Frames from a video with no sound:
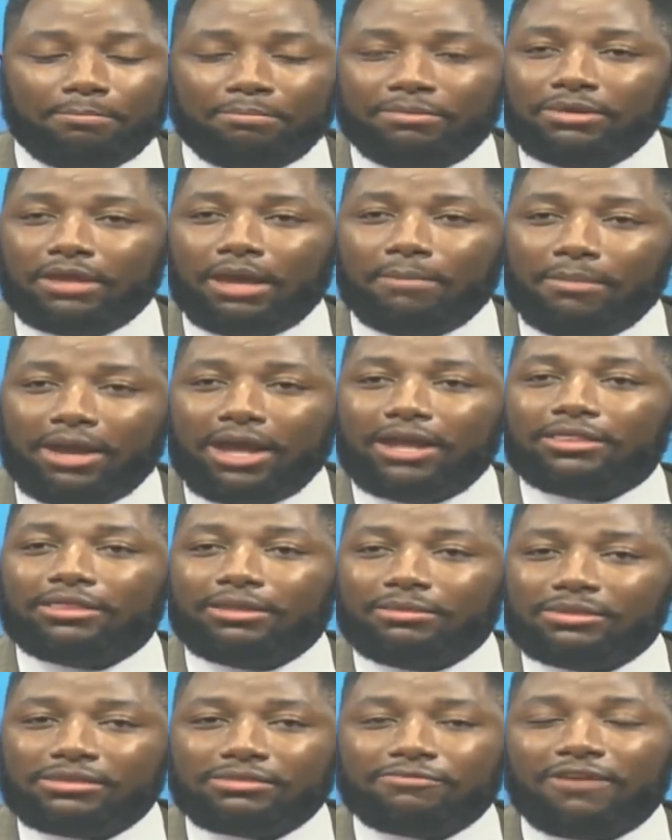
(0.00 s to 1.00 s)
among
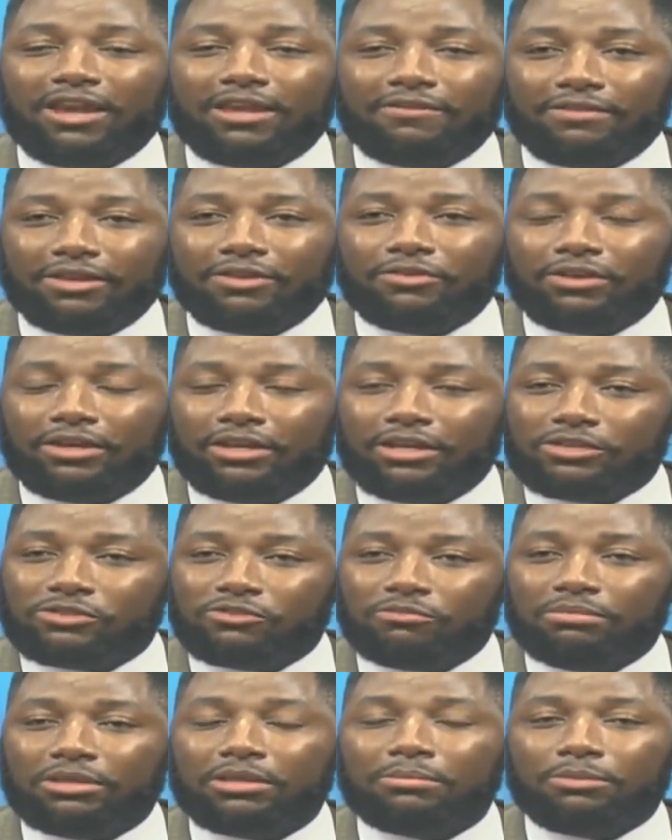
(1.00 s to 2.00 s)
them, it's 500 years
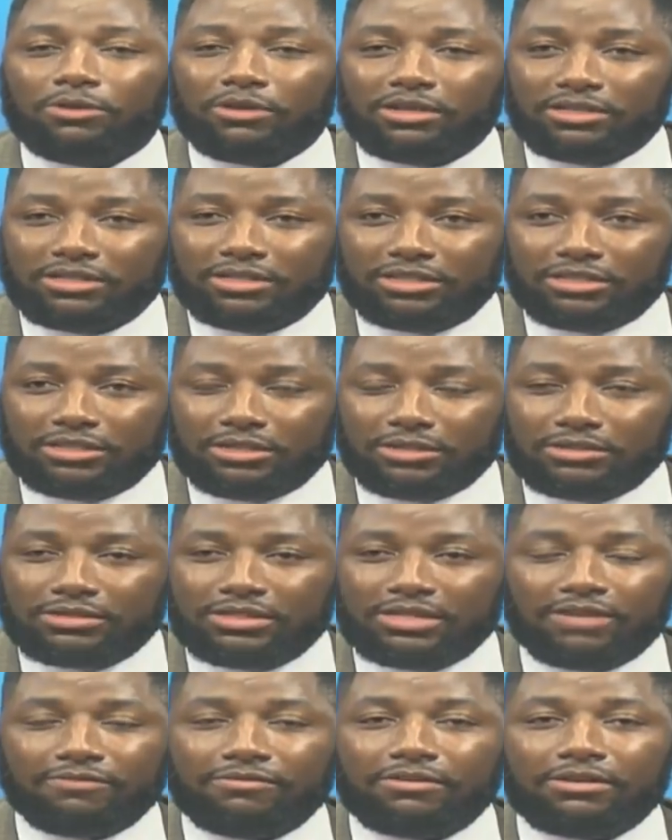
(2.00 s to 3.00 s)
of being politicians,
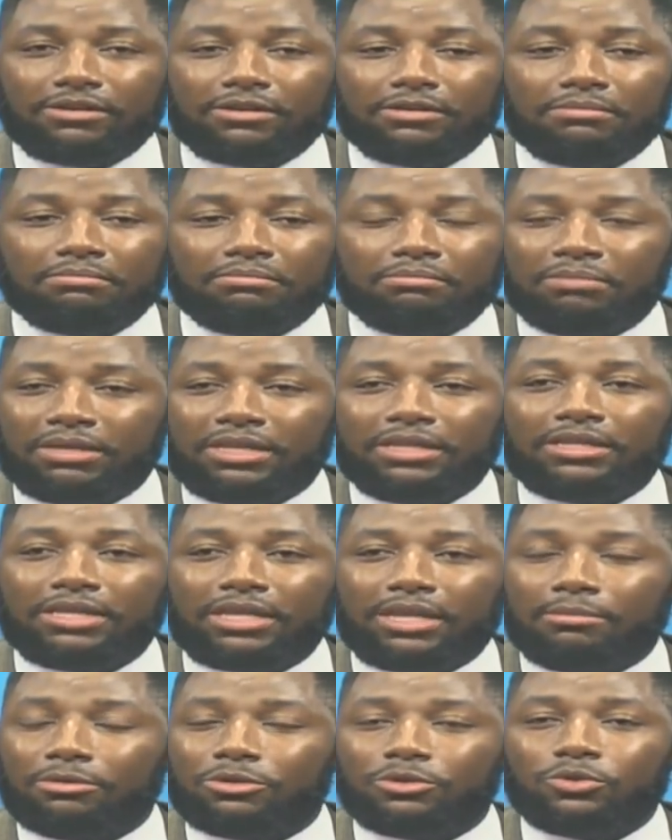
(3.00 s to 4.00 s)
never being
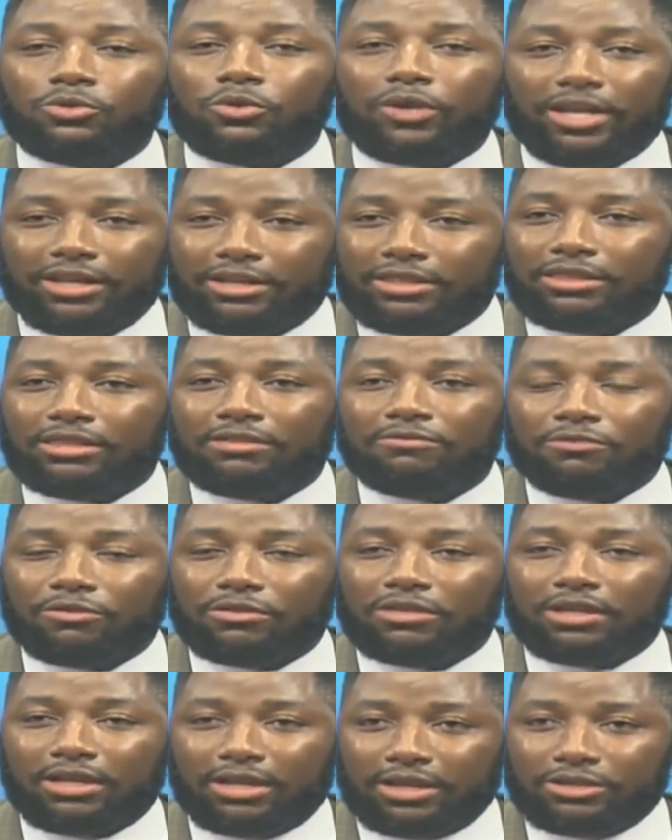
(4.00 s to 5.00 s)
able to do anything for
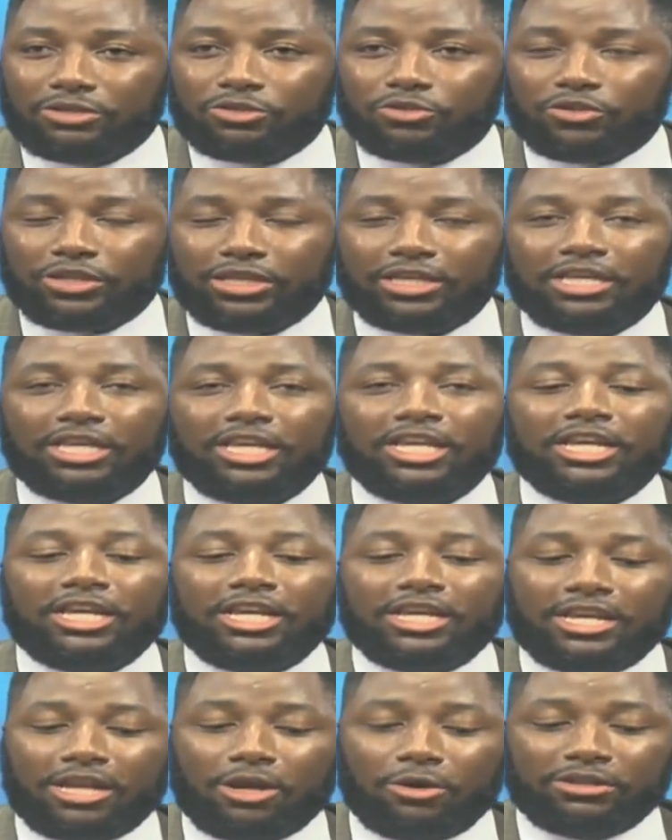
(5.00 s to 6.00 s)
the country.
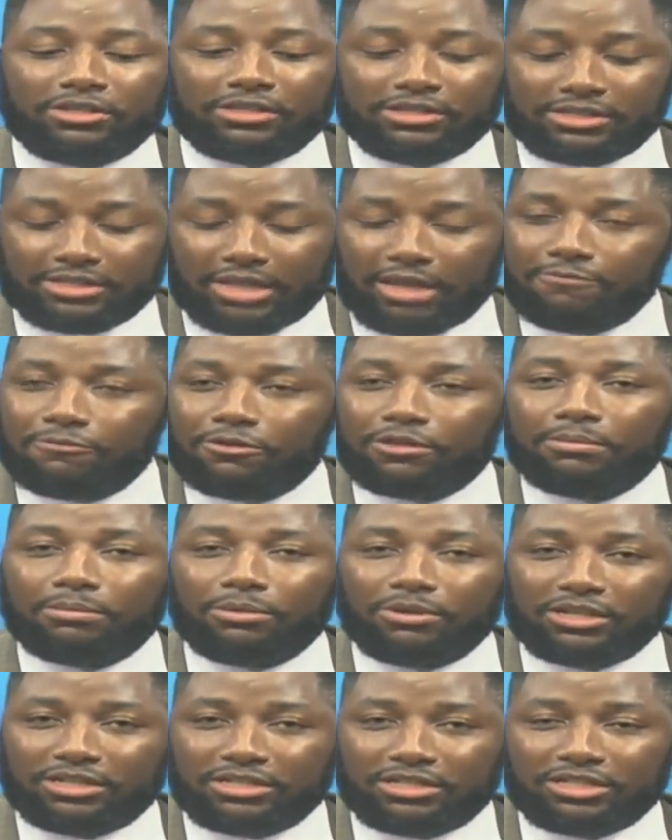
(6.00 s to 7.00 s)
Now it is time for the
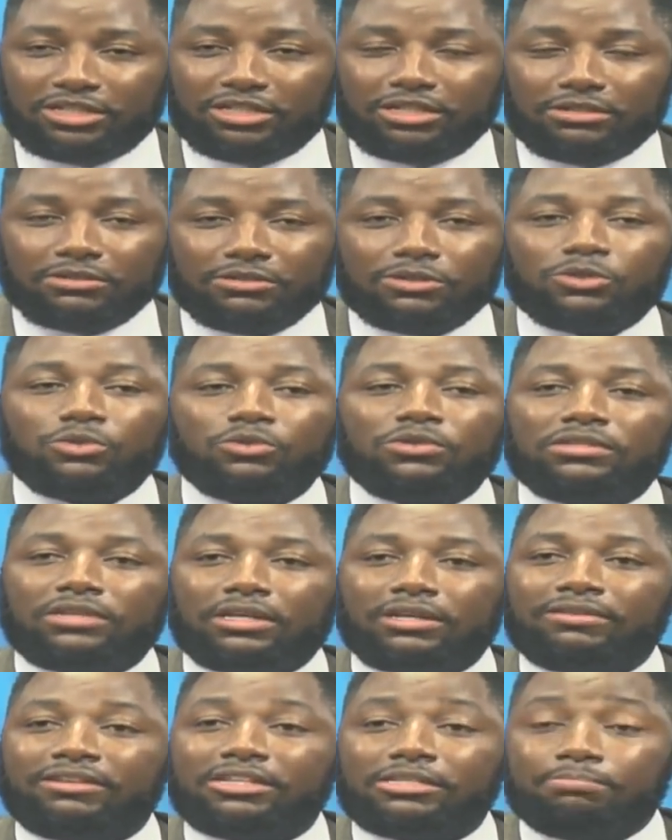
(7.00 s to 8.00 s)
politicians to
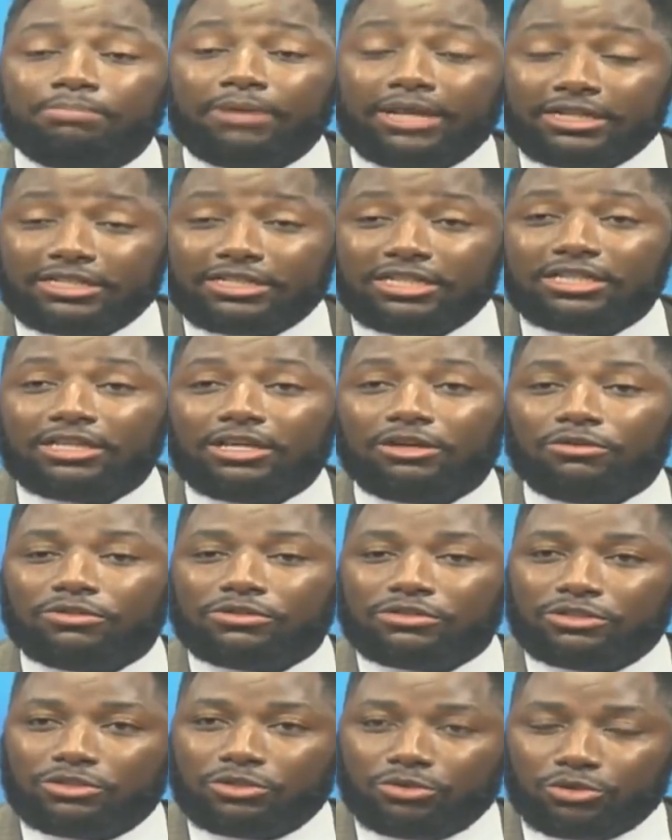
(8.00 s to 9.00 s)
start respecting the
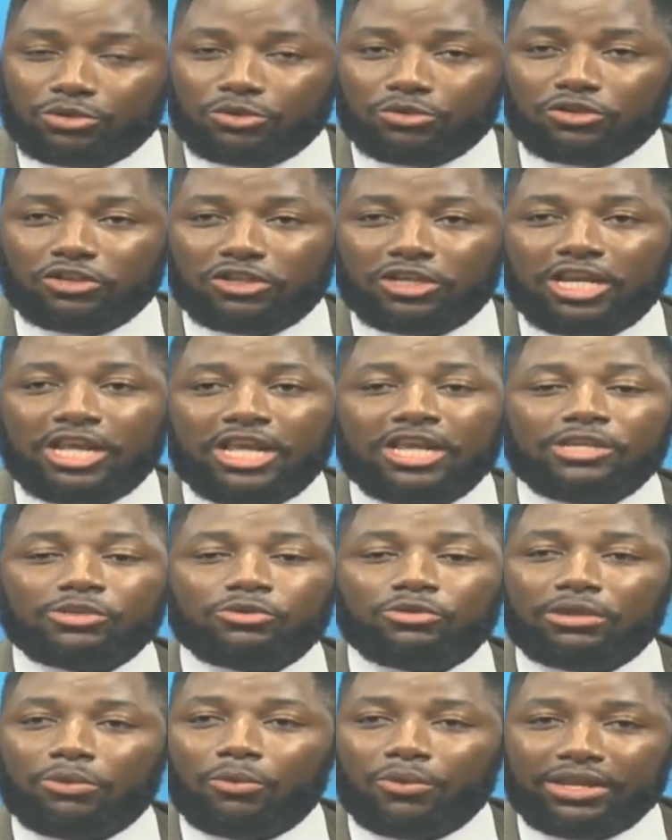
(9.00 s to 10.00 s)
Constitution. So
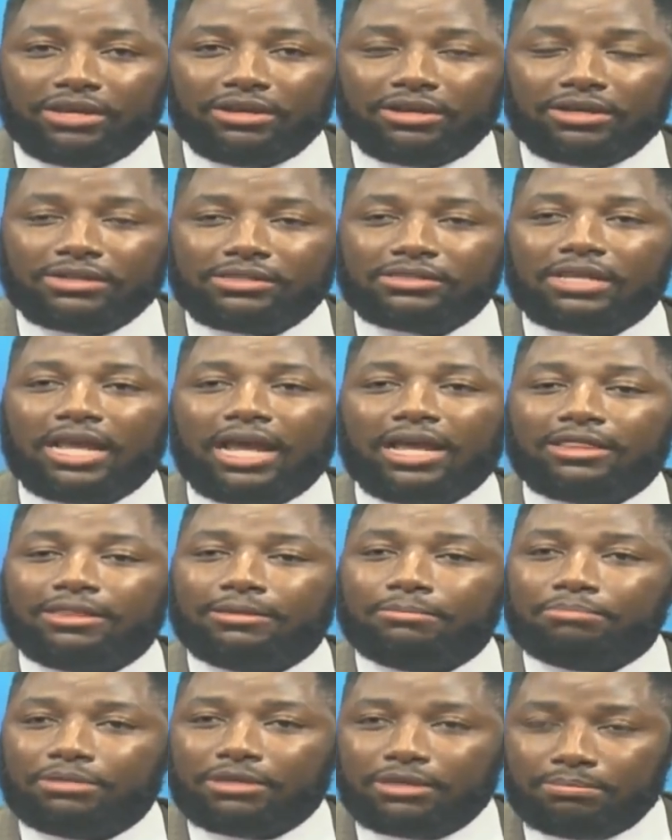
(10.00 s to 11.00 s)
the winners are the
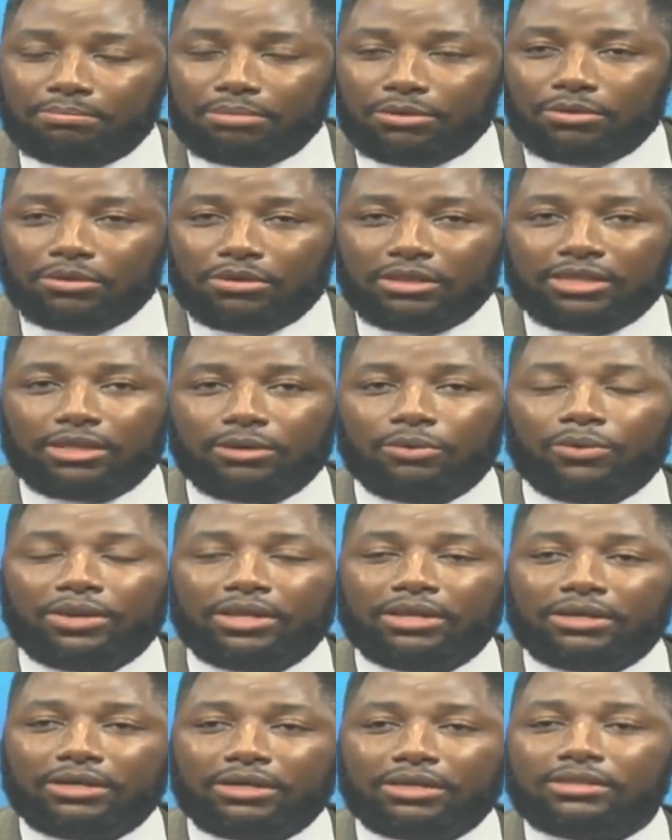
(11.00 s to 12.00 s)
people, the
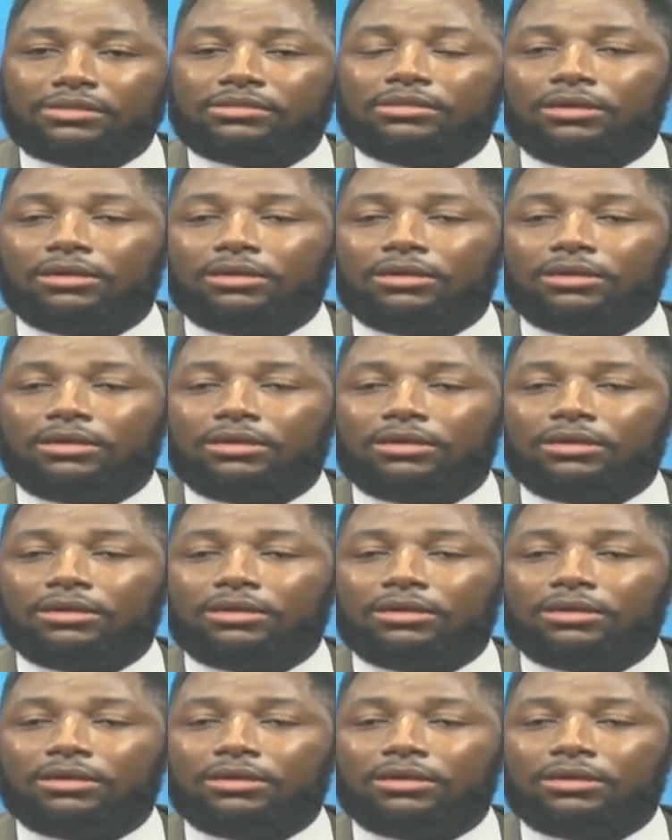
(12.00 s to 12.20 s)
winner is the